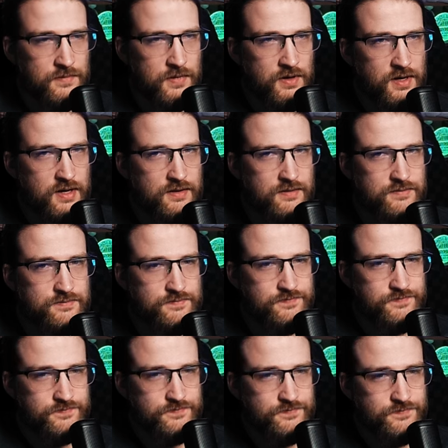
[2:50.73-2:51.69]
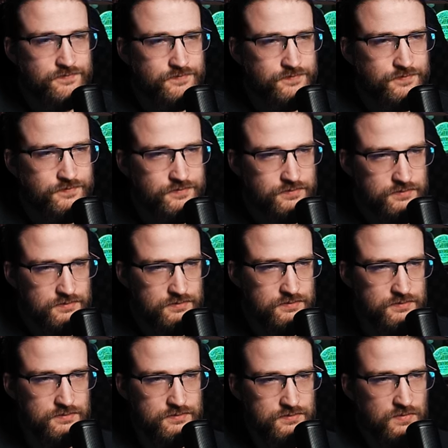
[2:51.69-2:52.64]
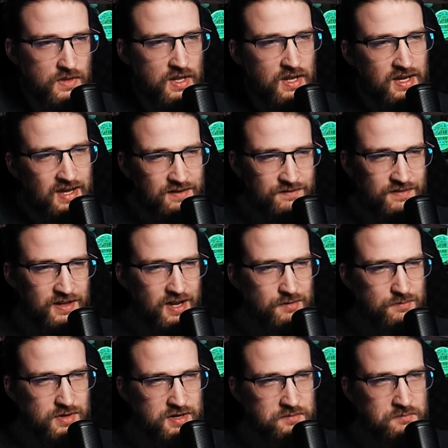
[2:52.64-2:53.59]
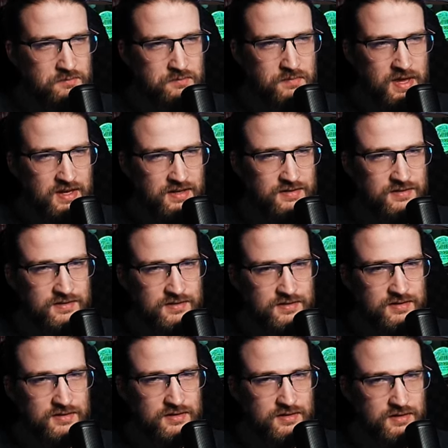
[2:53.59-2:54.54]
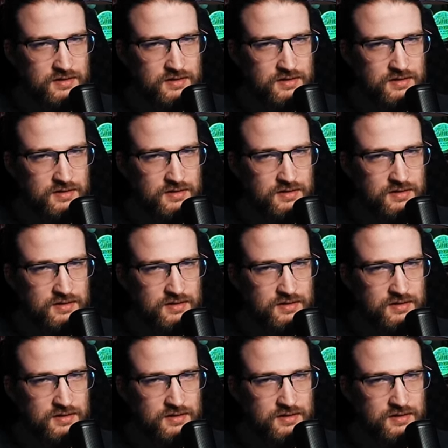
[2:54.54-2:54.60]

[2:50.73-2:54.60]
Alright. I feel like I'm going to miss